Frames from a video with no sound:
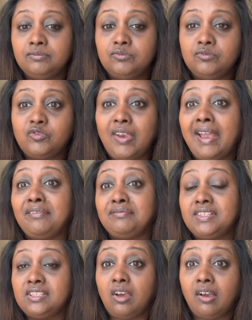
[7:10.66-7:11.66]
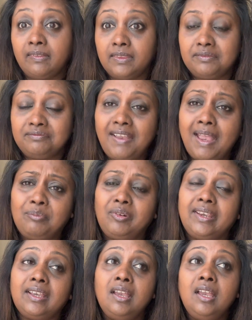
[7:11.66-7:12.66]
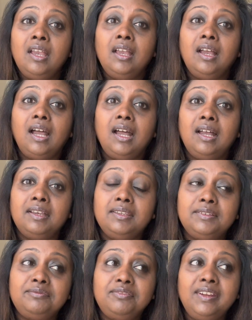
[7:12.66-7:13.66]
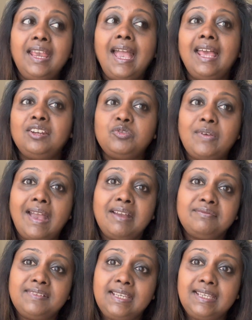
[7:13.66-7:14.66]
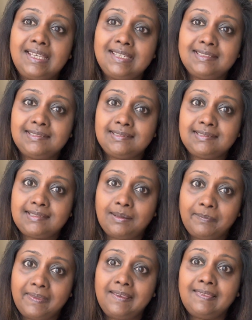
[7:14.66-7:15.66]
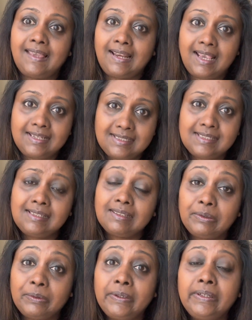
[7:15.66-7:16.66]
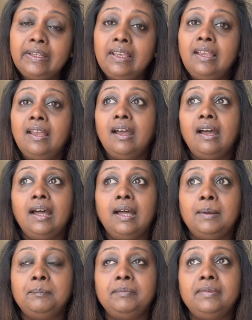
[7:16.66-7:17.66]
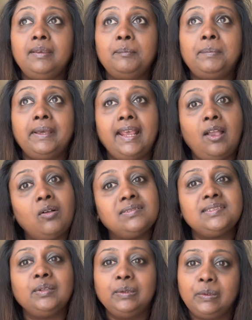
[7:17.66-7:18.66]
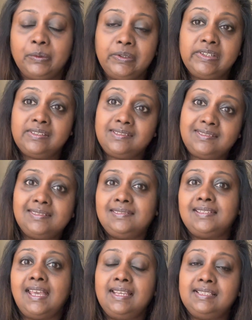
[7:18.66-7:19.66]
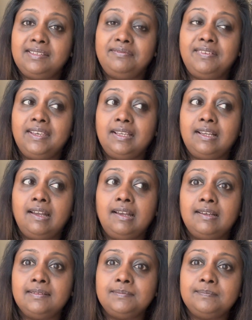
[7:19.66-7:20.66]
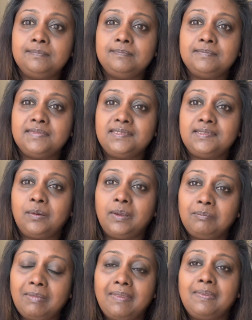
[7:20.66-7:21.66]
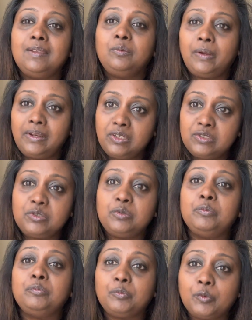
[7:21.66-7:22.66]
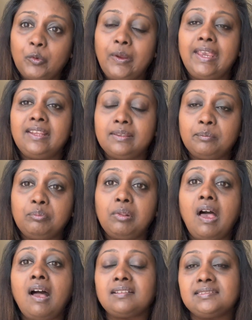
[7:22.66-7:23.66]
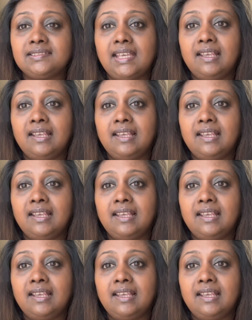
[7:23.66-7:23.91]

draft it on the fabric. The freehand drafting is something that I did learn, but I also learned the scientific sewing method, where you do create the blocks